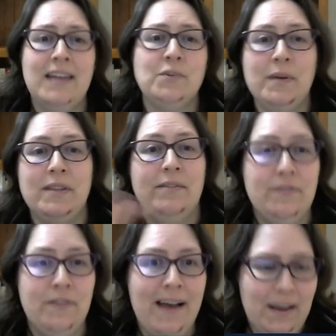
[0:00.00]
end with
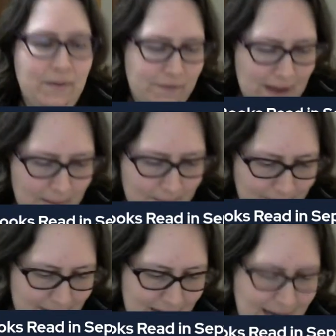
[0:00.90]
5
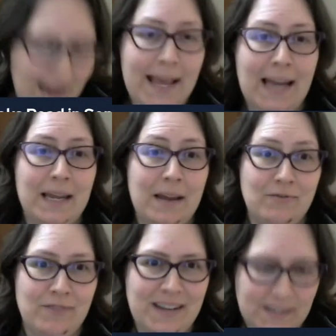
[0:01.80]
NetGalley
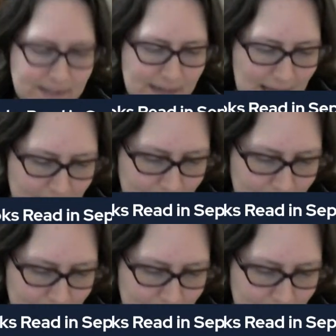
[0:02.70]
reads.